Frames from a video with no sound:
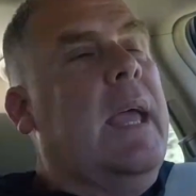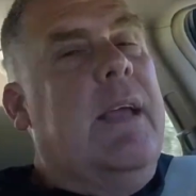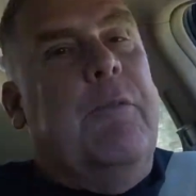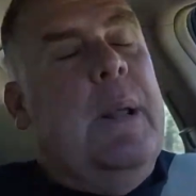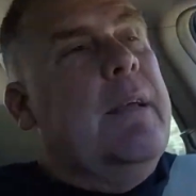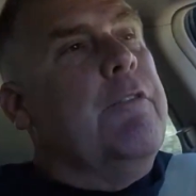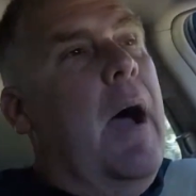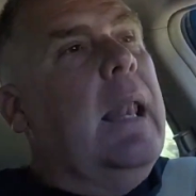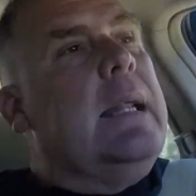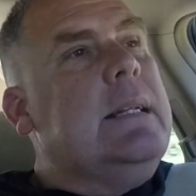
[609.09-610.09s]
And when it
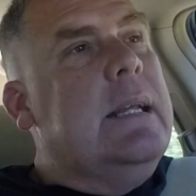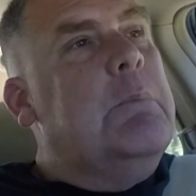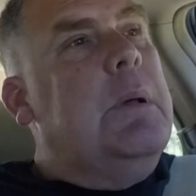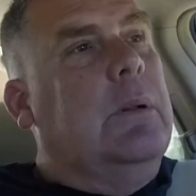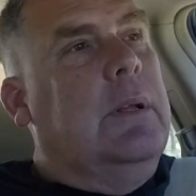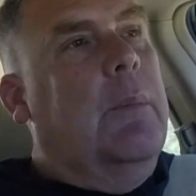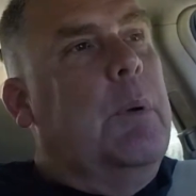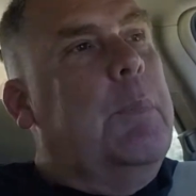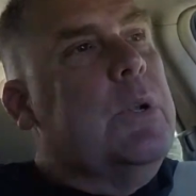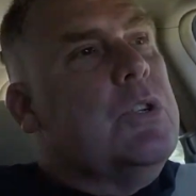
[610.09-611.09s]
finally did build up,
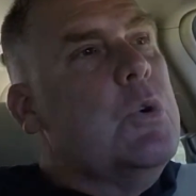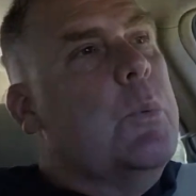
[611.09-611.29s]
we put